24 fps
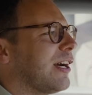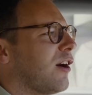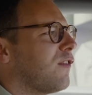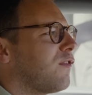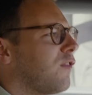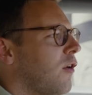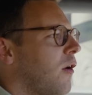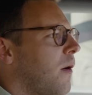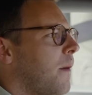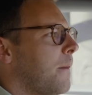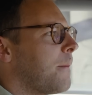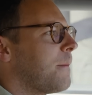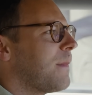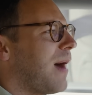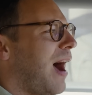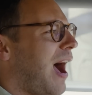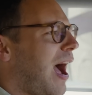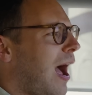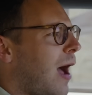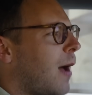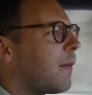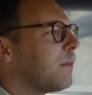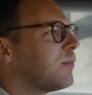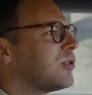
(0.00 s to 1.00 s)
of
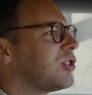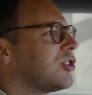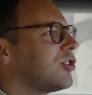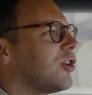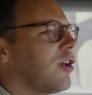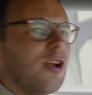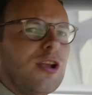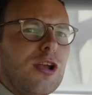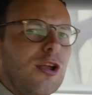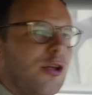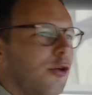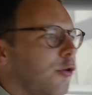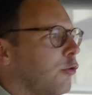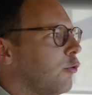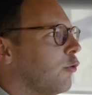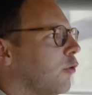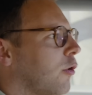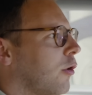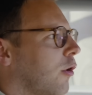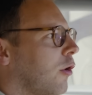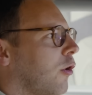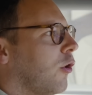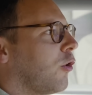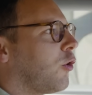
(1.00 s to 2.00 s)
absolute
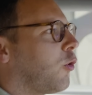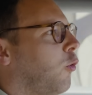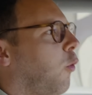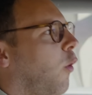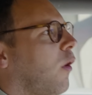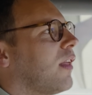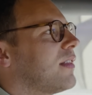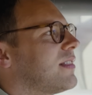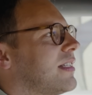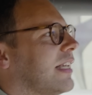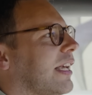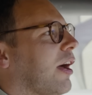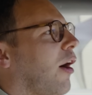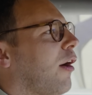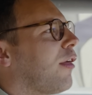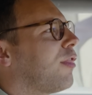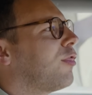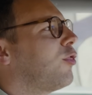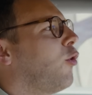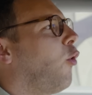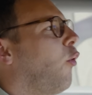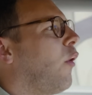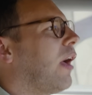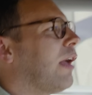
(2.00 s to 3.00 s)
quality. I
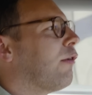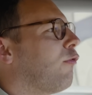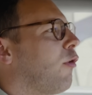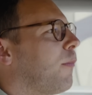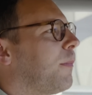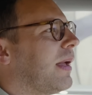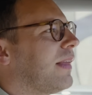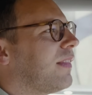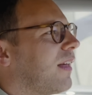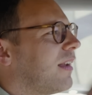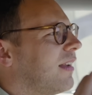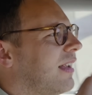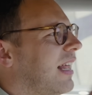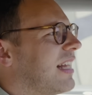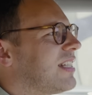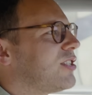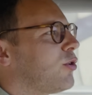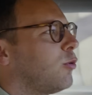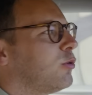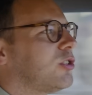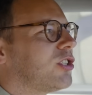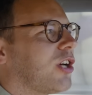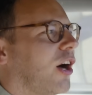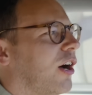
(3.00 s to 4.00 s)
thought it would be the
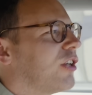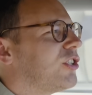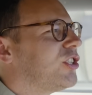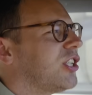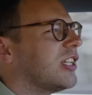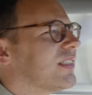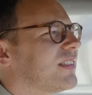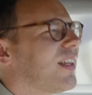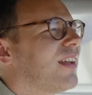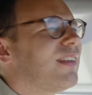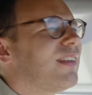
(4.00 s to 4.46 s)
little touches, the